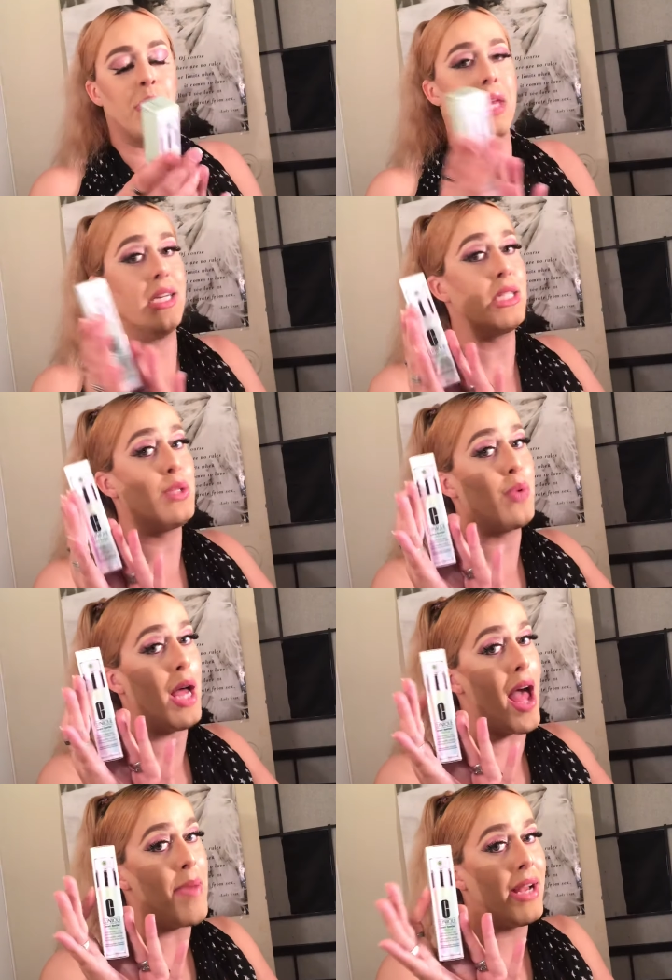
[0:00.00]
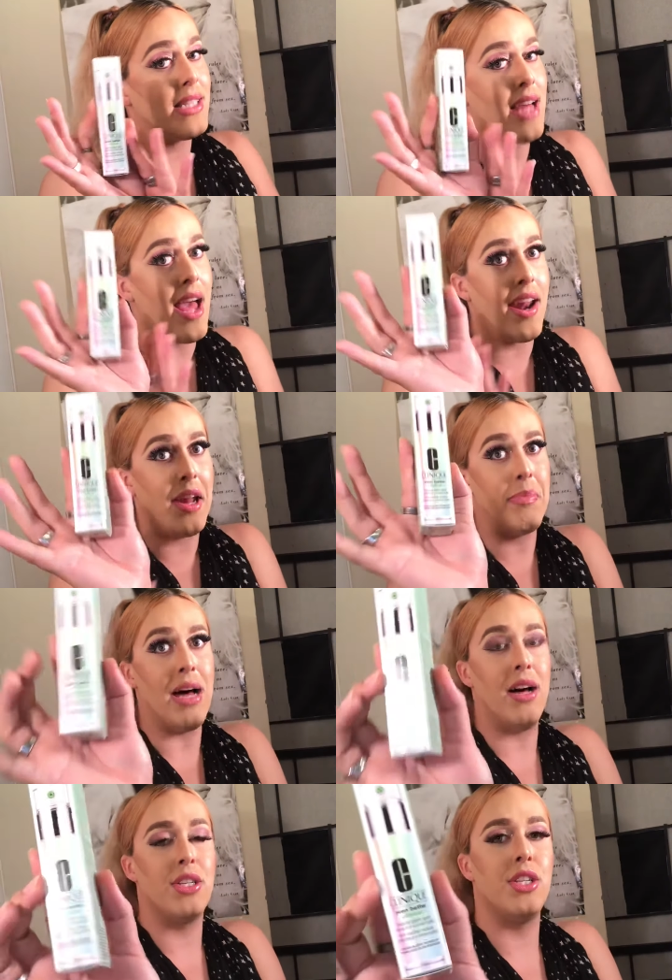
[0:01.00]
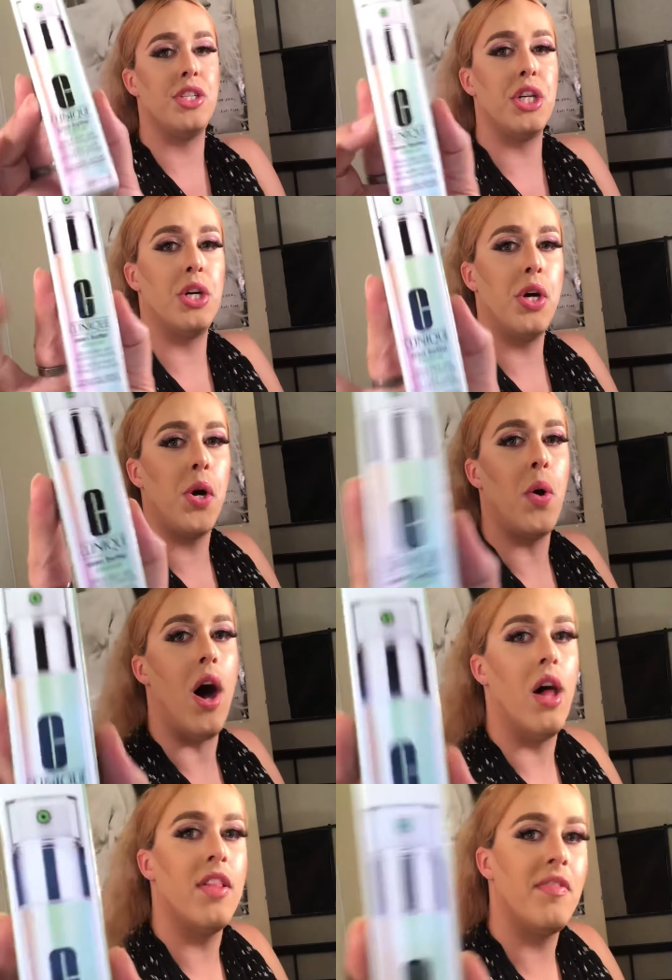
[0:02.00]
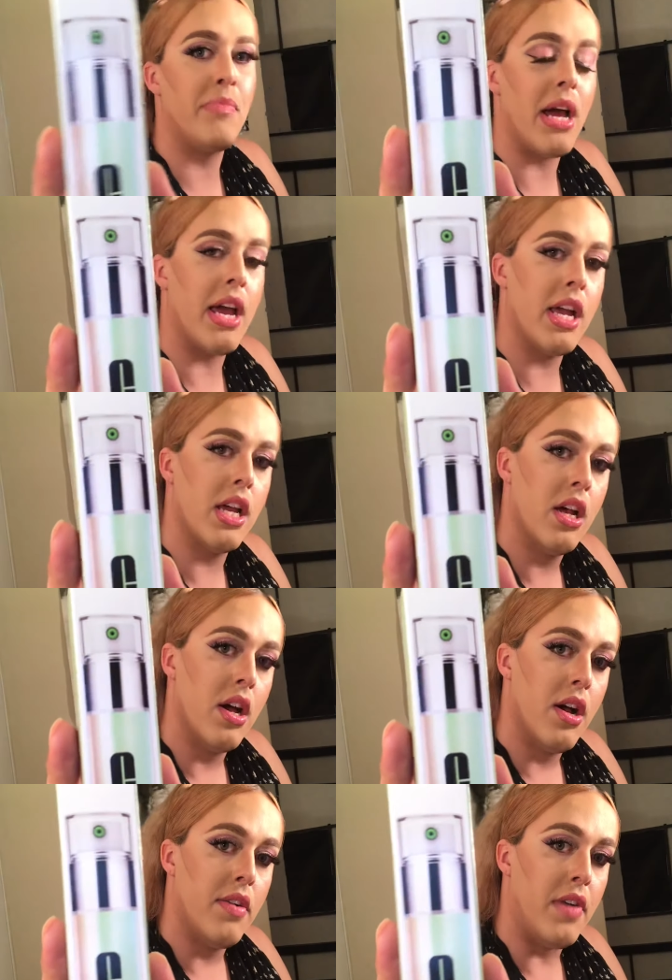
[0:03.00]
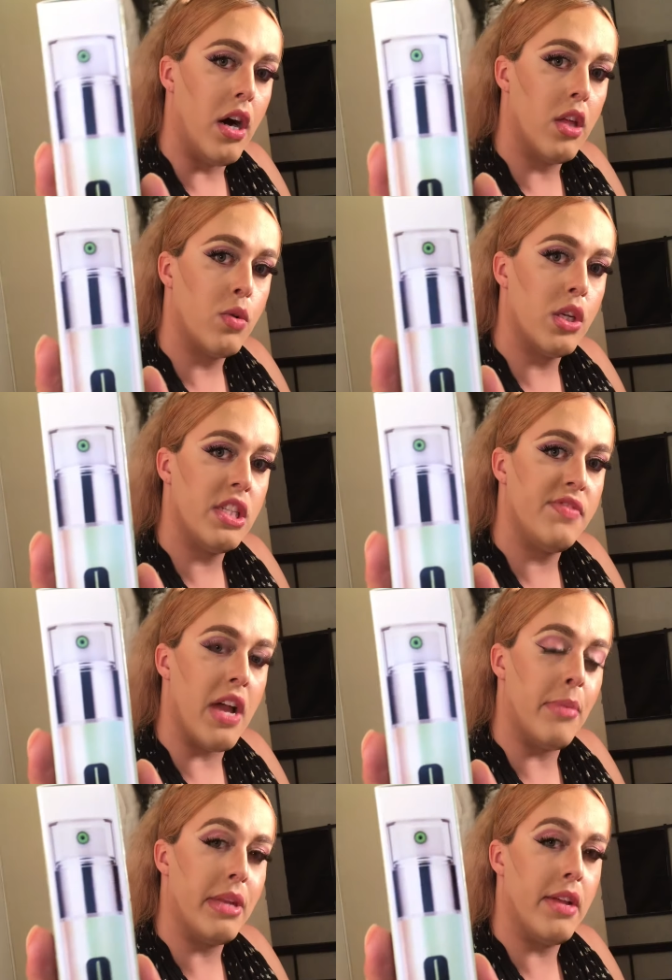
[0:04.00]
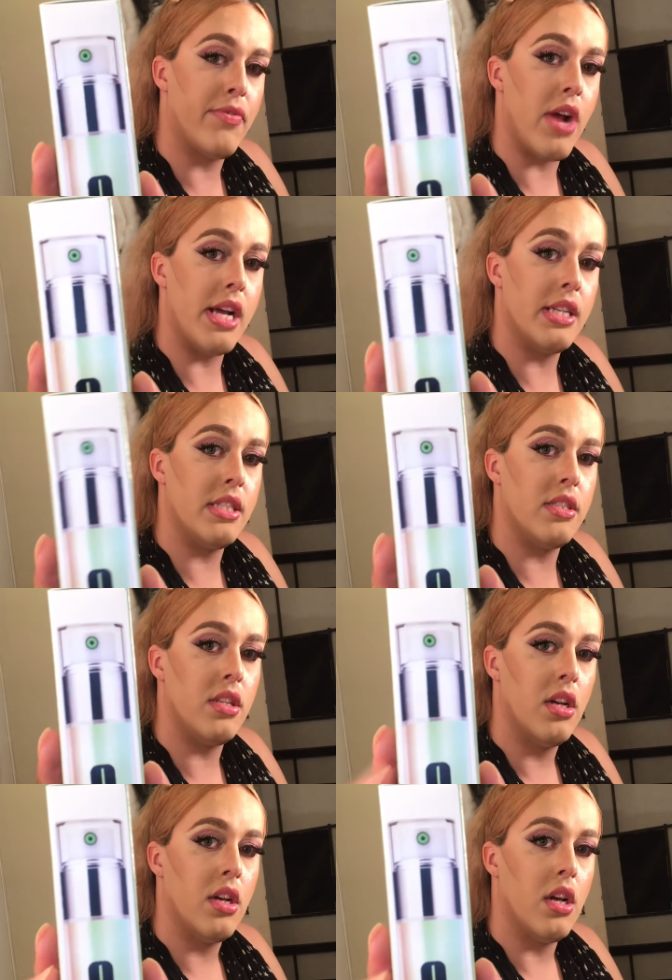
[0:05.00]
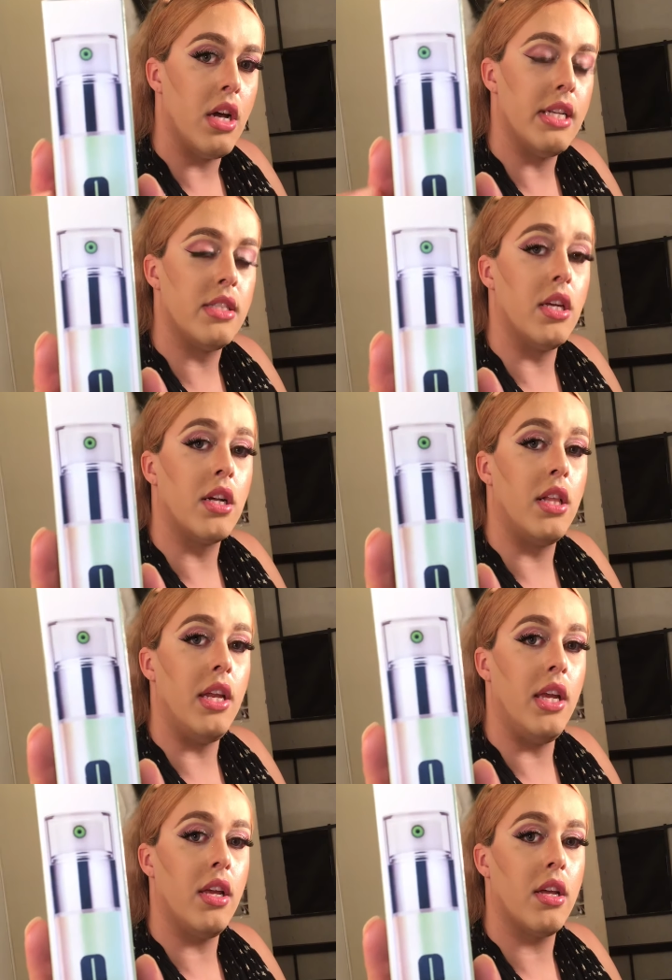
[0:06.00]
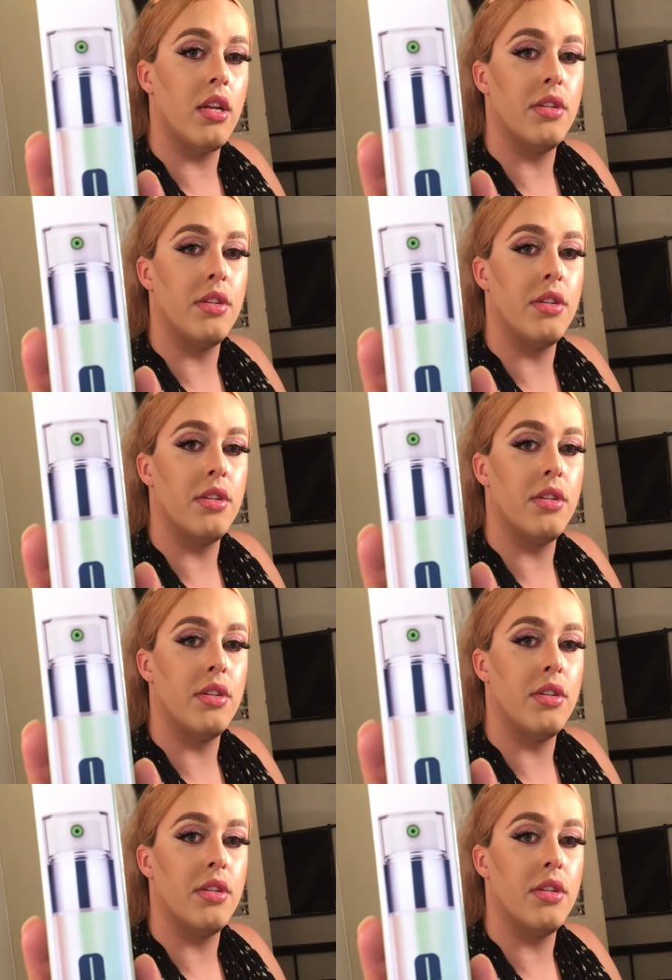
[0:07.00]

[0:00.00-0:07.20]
This is what I'm excited about to show all of my followers, family, and friends. It's the Clinique.